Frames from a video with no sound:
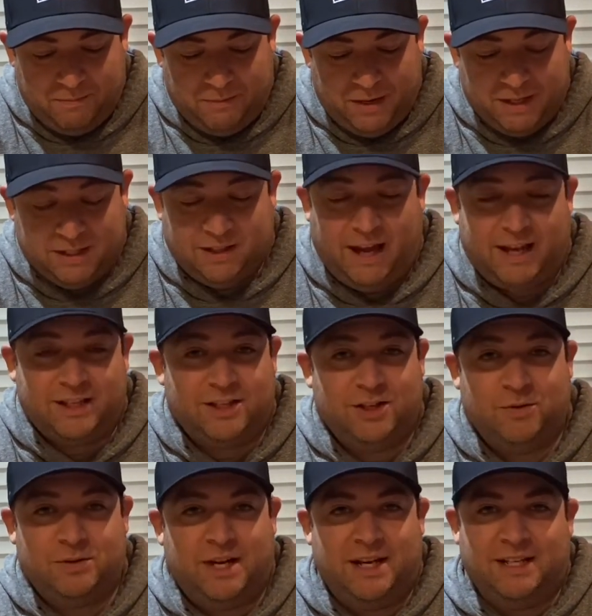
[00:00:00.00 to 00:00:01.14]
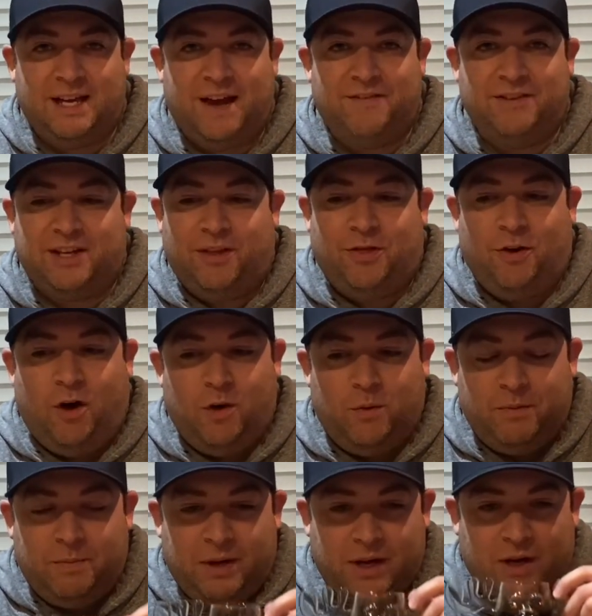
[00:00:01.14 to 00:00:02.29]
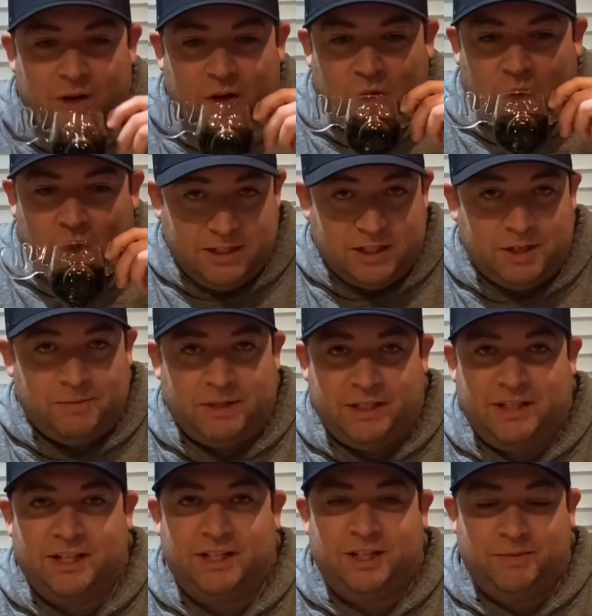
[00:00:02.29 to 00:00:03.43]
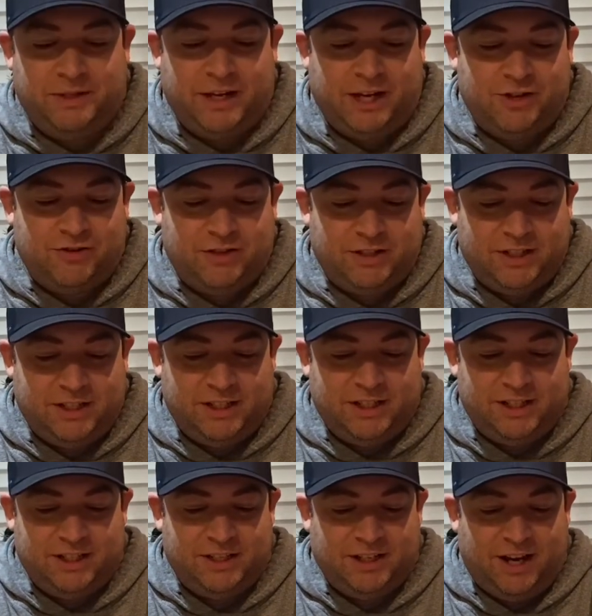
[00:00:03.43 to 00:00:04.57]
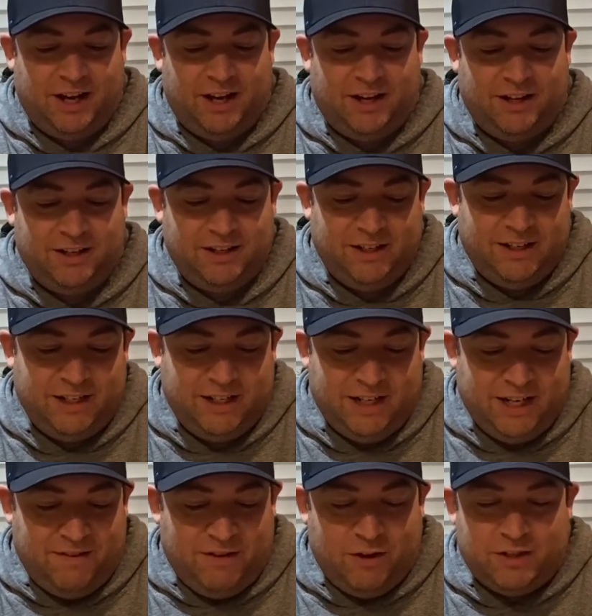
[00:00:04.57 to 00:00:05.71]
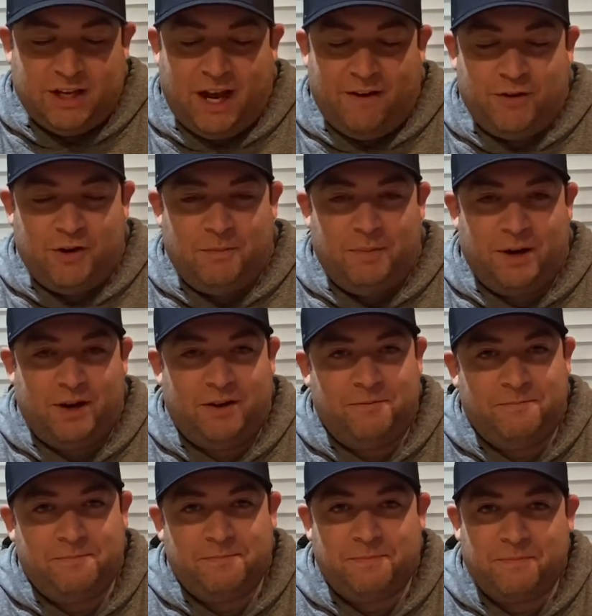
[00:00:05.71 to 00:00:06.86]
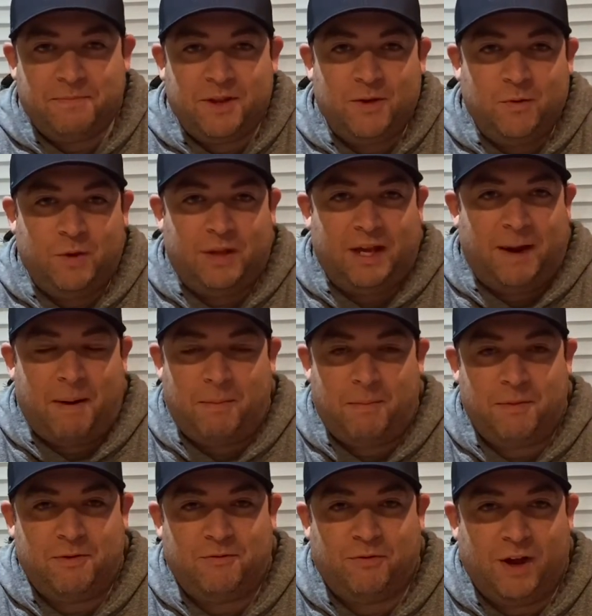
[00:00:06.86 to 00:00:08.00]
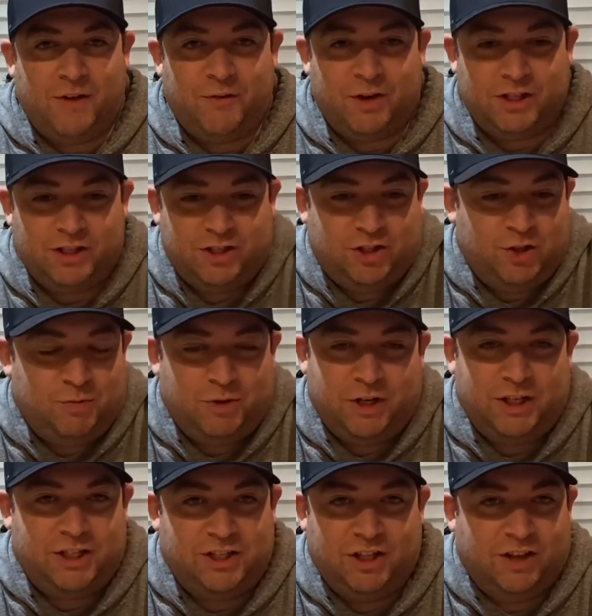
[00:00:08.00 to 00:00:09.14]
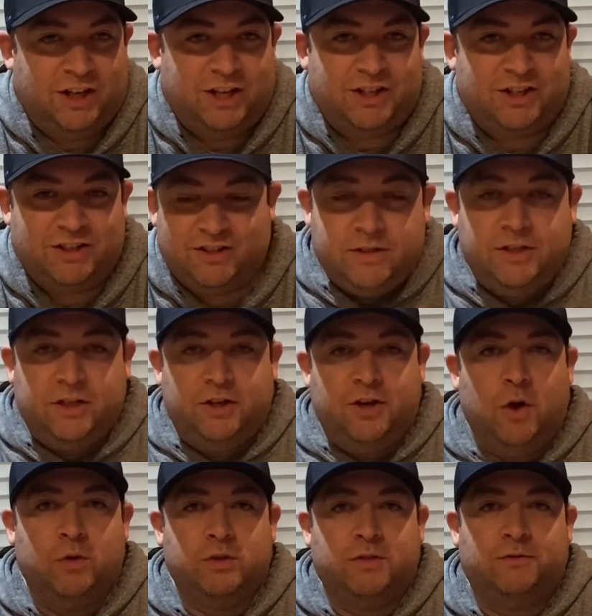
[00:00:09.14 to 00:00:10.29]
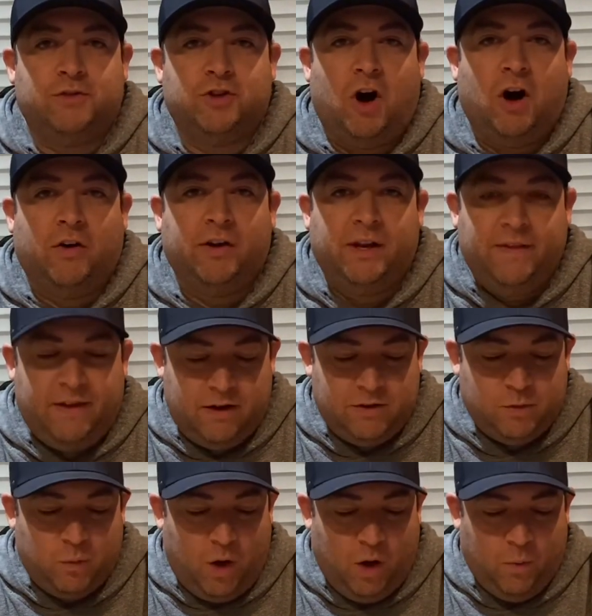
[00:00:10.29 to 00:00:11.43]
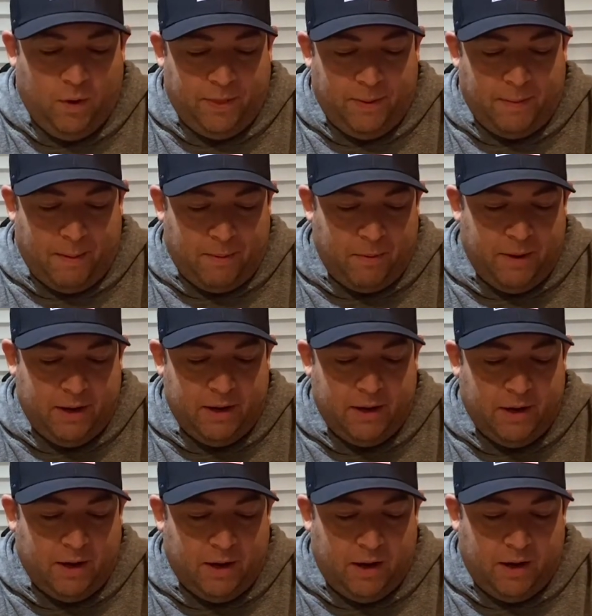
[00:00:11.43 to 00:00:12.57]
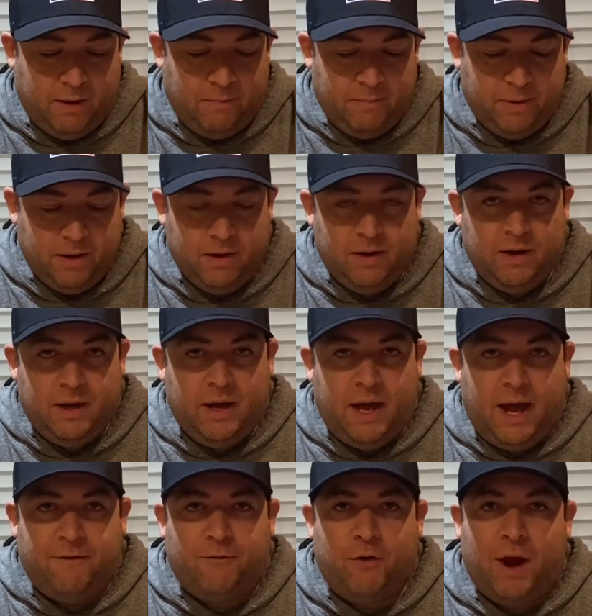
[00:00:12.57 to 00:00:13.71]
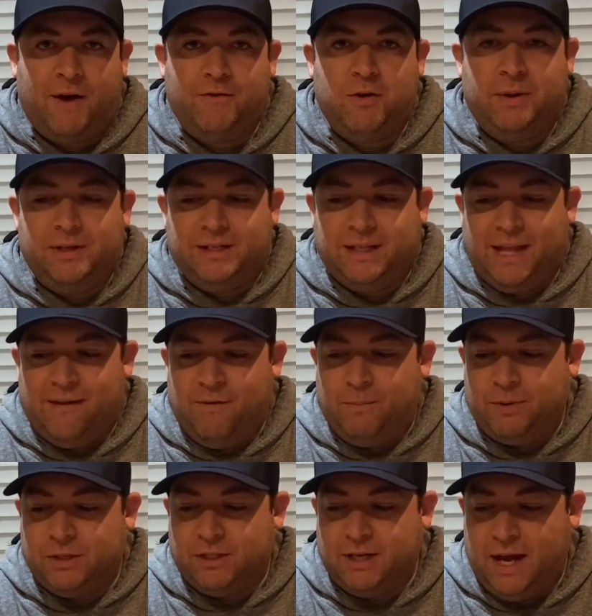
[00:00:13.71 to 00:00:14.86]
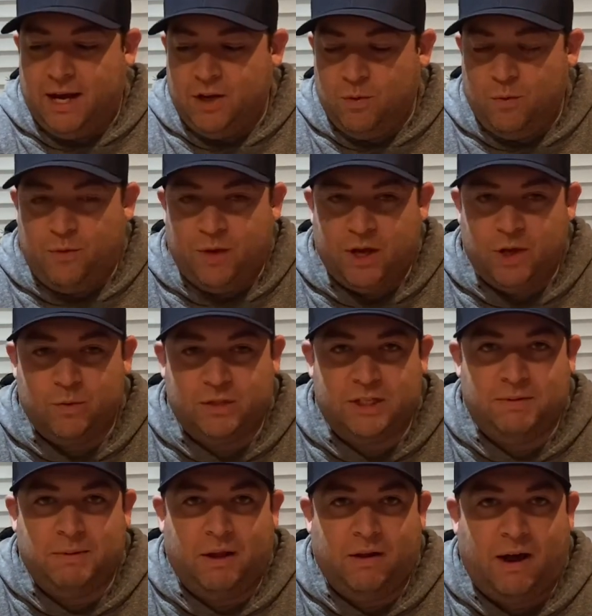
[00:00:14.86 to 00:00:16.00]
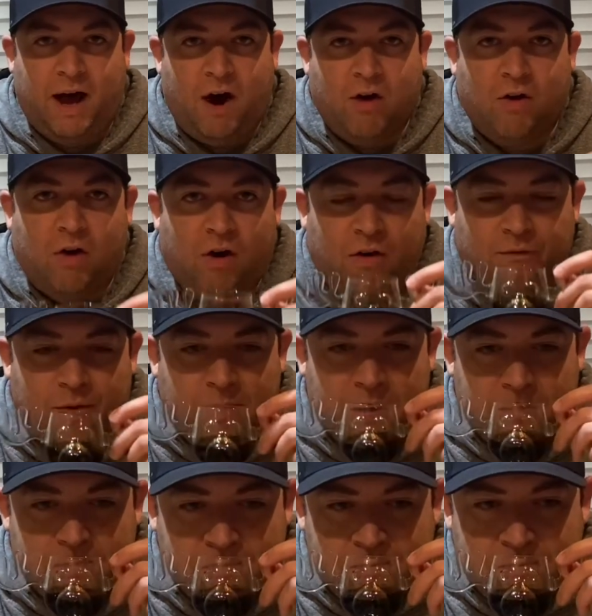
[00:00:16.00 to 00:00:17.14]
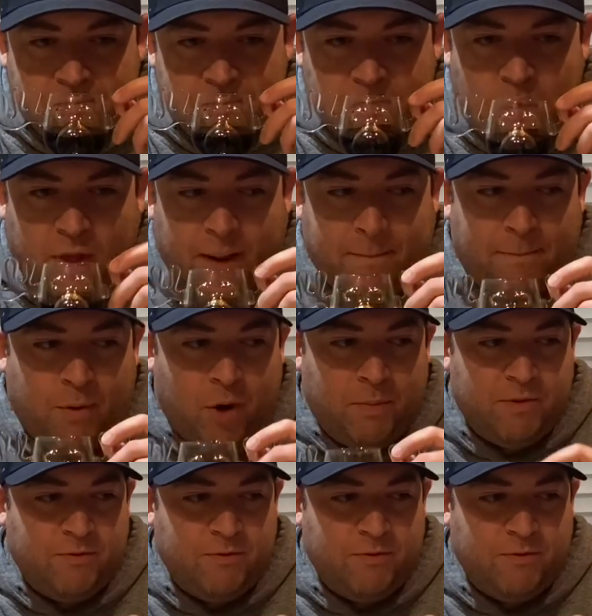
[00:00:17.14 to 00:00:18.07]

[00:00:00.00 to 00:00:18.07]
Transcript: It's light too. It's not as heavy as I thought it would be. This could be dangerous because this is, even though it's a heavier beer, with that peppermint flavor, it's just it's delicious. The notes of chocolate in there as well with the peppermint. And for a heavier beer that's 11%, you would think you would smell a lot of alcohol from it with that bourbon